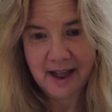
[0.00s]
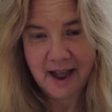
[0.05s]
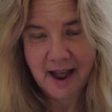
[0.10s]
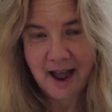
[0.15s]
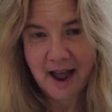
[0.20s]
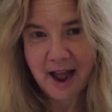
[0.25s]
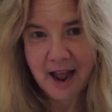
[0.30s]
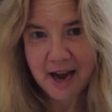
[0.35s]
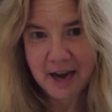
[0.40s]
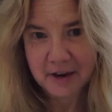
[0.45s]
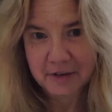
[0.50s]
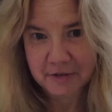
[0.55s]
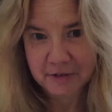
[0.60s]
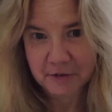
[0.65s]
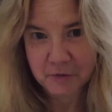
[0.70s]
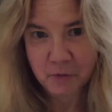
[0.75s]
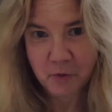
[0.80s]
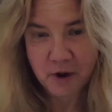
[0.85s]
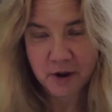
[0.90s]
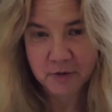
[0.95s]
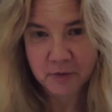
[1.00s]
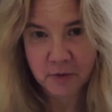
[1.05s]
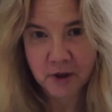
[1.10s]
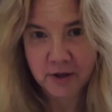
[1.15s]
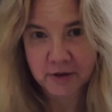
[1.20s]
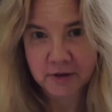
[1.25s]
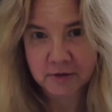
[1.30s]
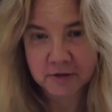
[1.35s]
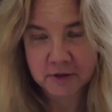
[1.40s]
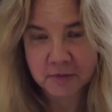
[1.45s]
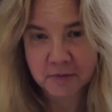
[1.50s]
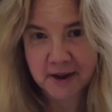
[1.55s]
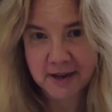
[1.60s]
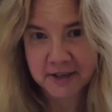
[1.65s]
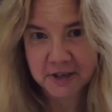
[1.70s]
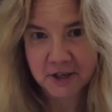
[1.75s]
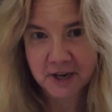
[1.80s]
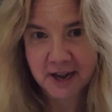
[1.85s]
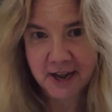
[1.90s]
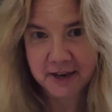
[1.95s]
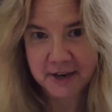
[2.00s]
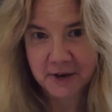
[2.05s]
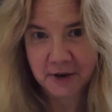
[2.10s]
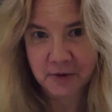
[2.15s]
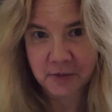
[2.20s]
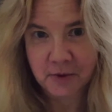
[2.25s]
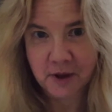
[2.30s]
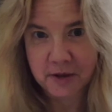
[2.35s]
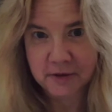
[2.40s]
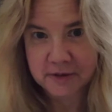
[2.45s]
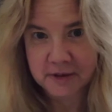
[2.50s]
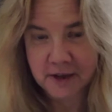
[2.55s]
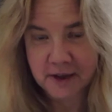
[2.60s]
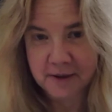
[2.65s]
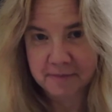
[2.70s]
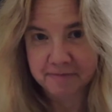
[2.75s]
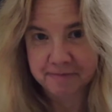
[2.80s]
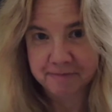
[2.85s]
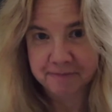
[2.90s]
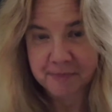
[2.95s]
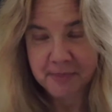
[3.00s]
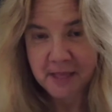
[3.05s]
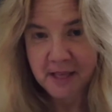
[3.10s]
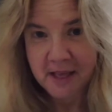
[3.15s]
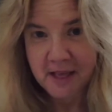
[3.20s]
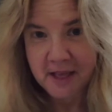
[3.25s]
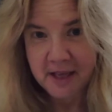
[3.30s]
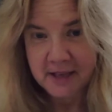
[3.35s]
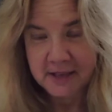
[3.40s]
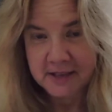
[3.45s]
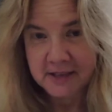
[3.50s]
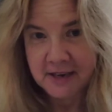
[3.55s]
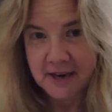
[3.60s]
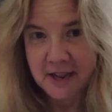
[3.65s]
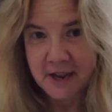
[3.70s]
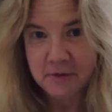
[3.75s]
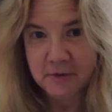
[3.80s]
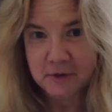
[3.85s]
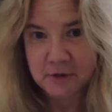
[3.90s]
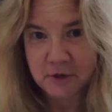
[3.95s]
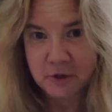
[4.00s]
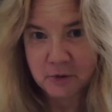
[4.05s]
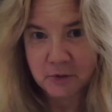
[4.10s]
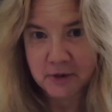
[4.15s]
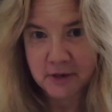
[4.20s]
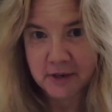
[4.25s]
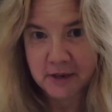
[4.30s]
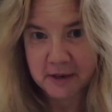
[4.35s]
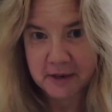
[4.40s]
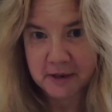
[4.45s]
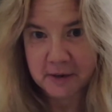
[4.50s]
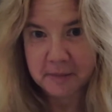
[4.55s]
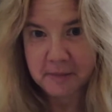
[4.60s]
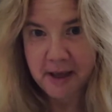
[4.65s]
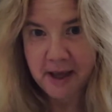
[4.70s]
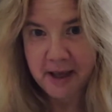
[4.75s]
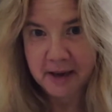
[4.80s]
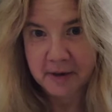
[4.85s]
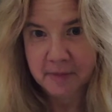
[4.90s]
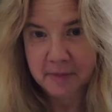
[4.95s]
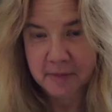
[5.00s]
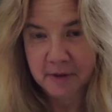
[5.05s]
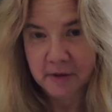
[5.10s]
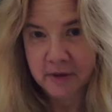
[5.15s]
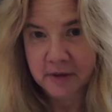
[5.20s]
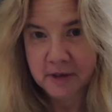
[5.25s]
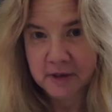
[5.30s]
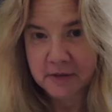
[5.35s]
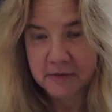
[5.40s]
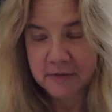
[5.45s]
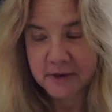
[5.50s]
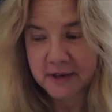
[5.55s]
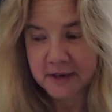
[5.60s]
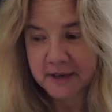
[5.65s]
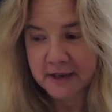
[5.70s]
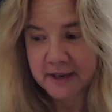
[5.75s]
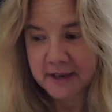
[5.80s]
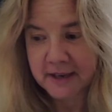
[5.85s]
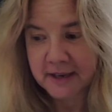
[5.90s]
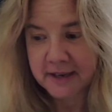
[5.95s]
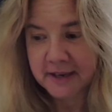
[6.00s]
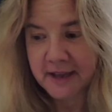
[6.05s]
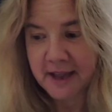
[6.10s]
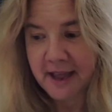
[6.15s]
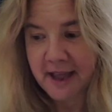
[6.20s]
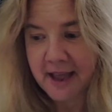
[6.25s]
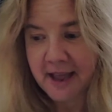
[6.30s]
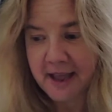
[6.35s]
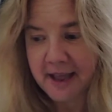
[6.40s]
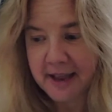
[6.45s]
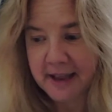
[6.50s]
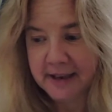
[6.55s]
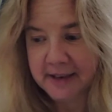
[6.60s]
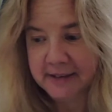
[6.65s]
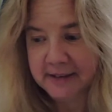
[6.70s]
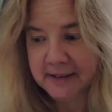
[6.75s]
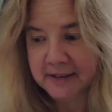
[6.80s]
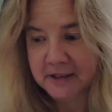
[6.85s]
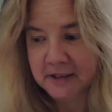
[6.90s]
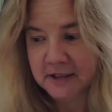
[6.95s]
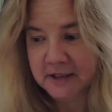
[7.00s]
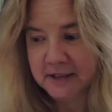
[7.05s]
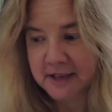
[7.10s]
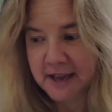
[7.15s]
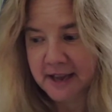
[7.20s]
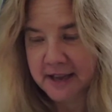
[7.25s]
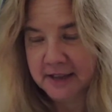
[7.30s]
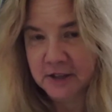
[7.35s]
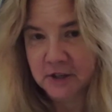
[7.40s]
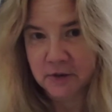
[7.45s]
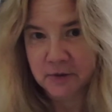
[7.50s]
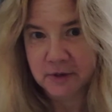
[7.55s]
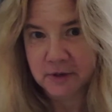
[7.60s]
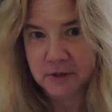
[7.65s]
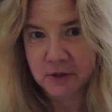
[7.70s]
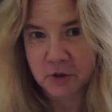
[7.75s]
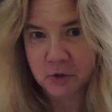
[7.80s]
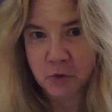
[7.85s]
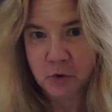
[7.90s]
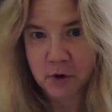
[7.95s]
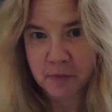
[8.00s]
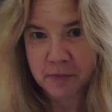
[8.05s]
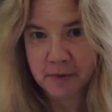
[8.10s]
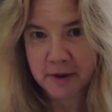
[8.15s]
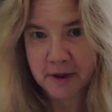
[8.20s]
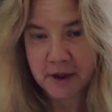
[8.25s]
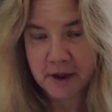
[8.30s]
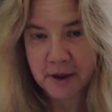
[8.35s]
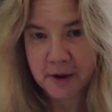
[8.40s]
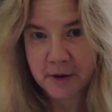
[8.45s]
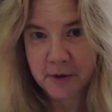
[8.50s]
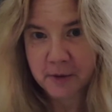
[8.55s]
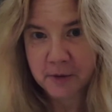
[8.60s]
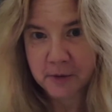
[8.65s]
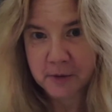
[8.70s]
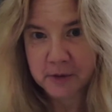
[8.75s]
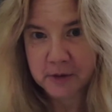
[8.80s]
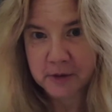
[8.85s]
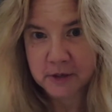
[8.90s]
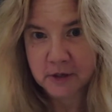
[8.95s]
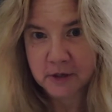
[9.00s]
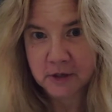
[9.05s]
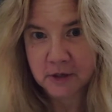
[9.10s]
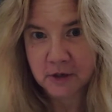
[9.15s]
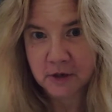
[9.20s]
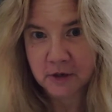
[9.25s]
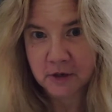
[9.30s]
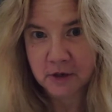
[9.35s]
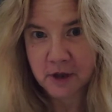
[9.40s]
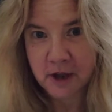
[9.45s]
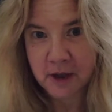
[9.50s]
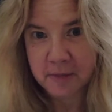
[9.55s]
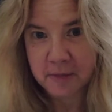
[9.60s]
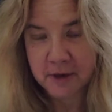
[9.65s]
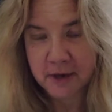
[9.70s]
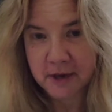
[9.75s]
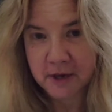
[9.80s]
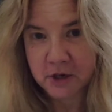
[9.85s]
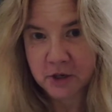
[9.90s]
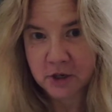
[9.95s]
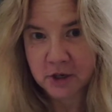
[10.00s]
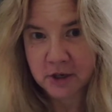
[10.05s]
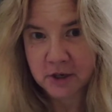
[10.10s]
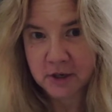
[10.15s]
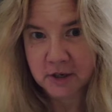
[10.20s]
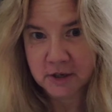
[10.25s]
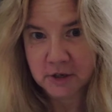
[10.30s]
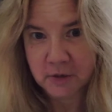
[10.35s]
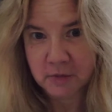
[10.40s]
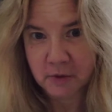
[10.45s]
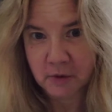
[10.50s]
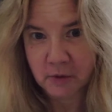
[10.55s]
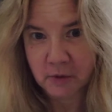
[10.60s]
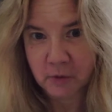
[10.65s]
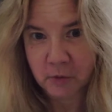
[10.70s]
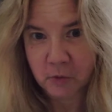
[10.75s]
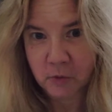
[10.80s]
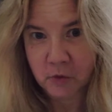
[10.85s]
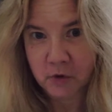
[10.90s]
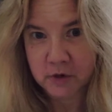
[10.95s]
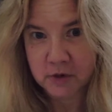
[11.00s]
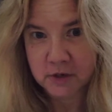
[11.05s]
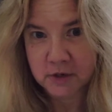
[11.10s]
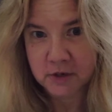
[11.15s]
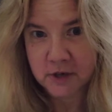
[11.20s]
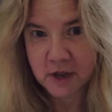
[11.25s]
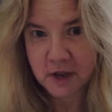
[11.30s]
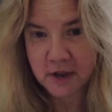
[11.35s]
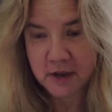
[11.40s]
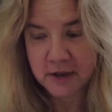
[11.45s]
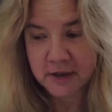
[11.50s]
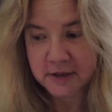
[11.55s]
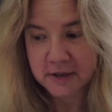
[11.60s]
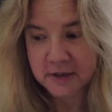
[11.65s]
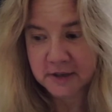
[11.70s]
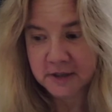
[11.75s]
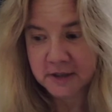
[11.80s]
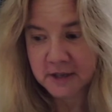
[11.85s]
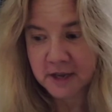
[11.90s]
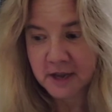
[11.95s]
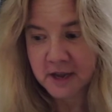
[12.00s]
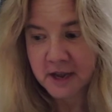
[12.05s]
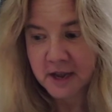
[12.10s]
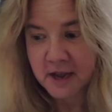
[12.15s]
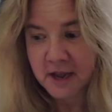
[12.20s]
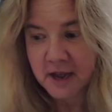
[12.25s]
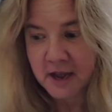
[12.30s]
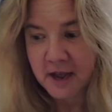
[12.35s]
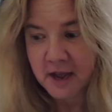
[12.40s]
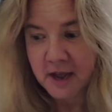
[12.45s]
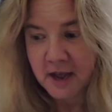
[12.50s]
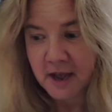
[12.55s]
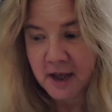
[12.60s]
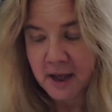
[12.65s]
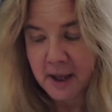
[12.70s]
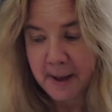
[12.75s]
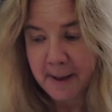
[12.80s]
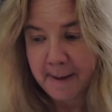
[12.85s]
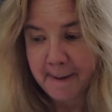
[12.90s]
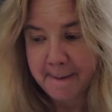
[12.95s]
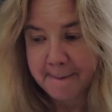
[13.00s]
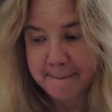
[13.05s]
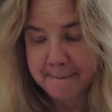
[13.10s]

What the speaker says: Hi everyone, welcome to my channel. Welcome. Today we're doing a compatibility reading, and this is Cancer and Scorpio, which is a good combination because they're both water signs. Um,